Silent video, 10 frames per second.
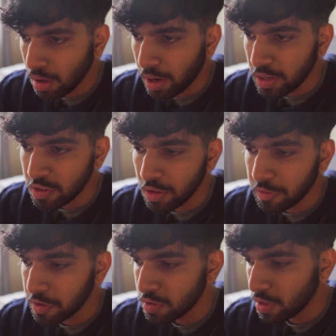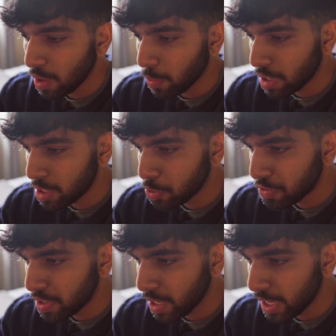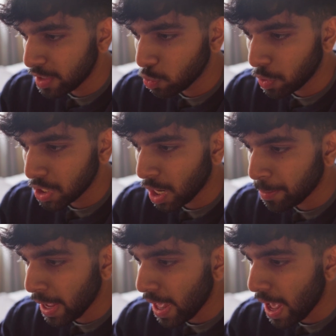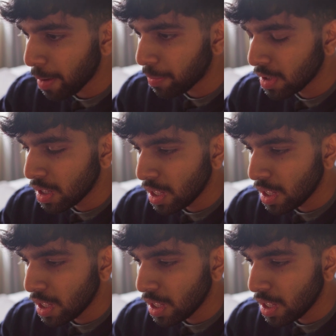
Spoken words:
Alright, so the first thing I want to do today is work on my app.